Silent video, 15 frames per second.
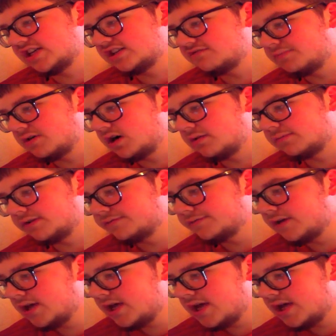against
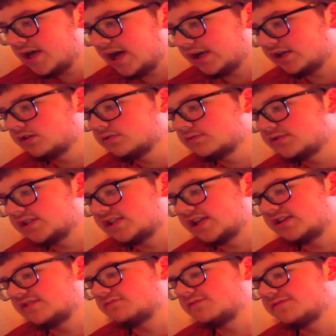Bournemouth, and the lowest
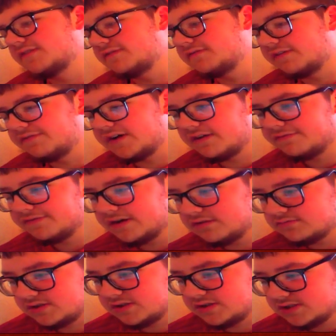attendance was
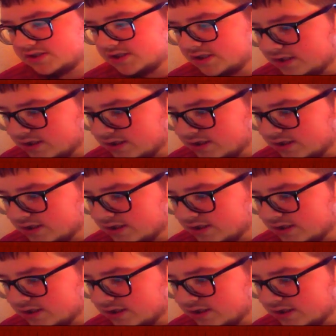55,000.